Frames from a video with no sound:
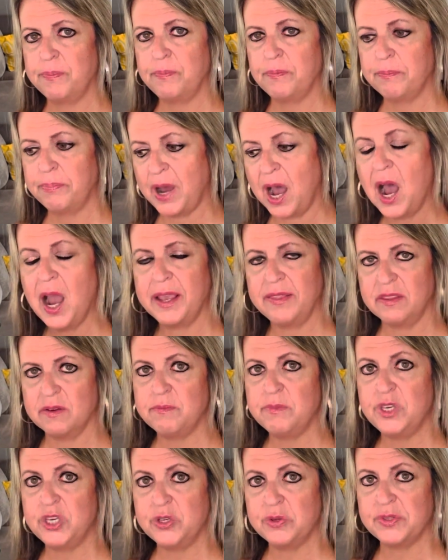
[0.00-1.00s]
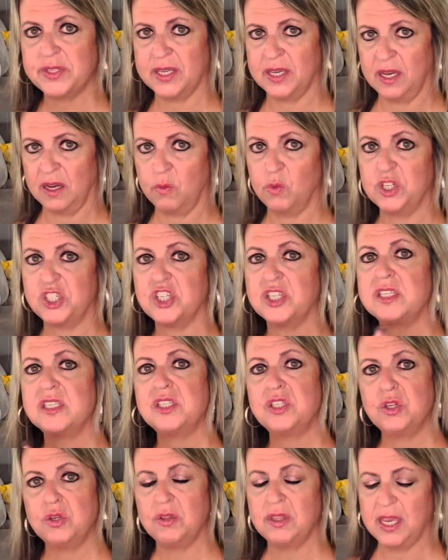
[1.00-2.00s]
behind the music, which is
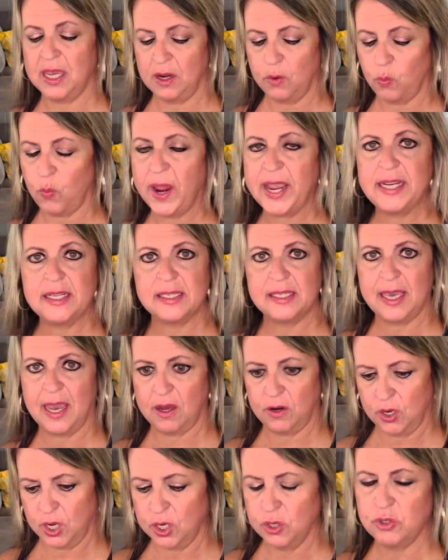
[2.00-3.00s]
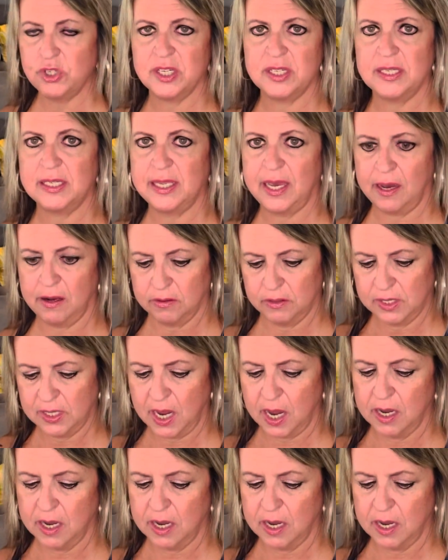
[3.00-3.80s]
soothing, rain sound, ocean sound,